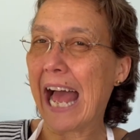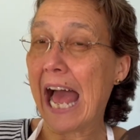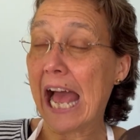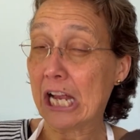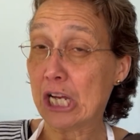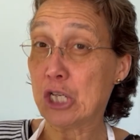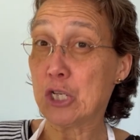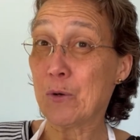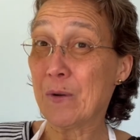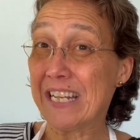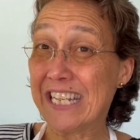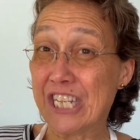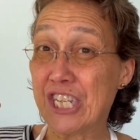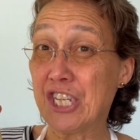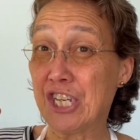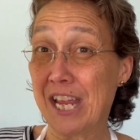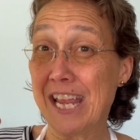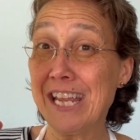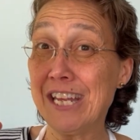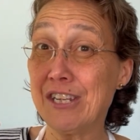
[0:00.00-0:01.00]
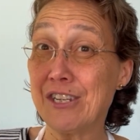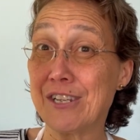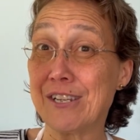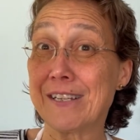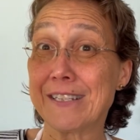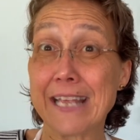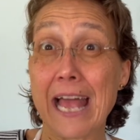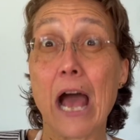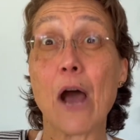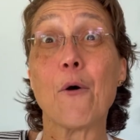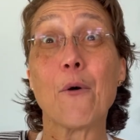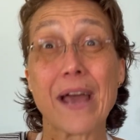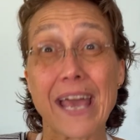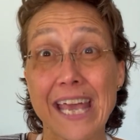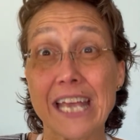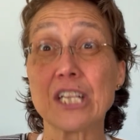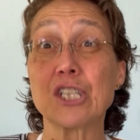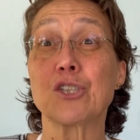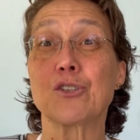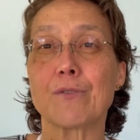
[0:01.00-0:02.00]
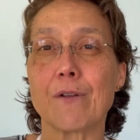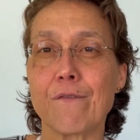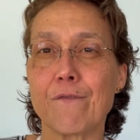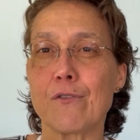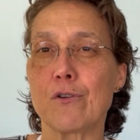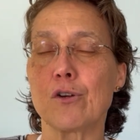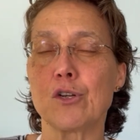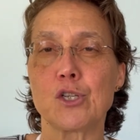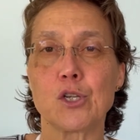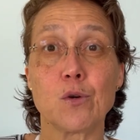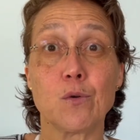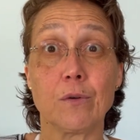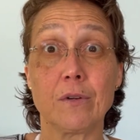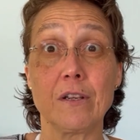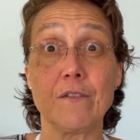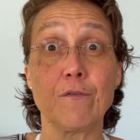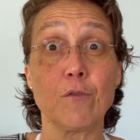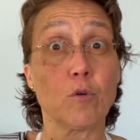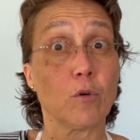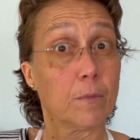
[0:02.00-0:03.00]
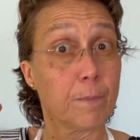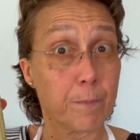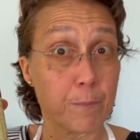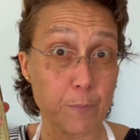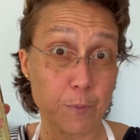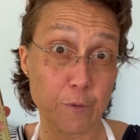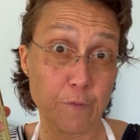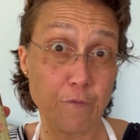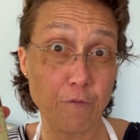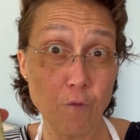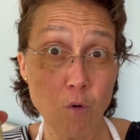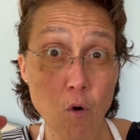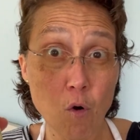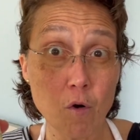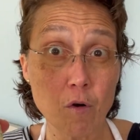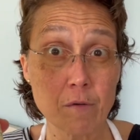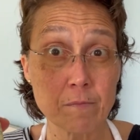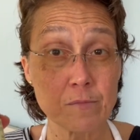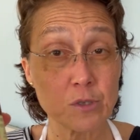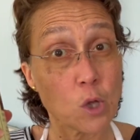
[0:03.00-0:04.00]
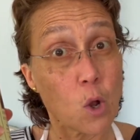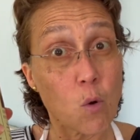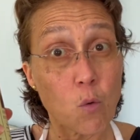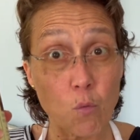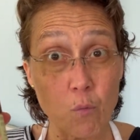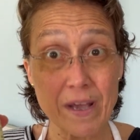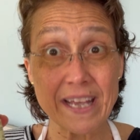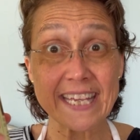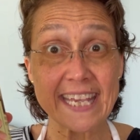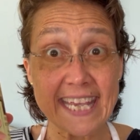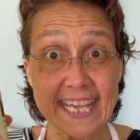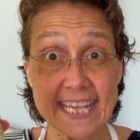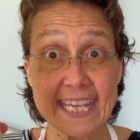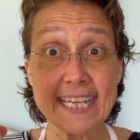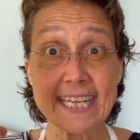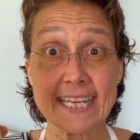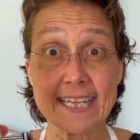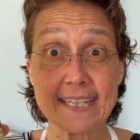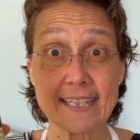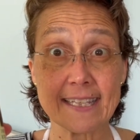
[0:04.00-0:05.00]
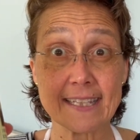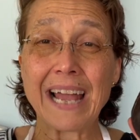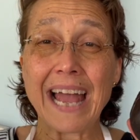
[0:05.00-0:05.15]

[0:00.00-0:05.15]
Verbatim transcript: actually changes how extra virgin olive oil performs when heated.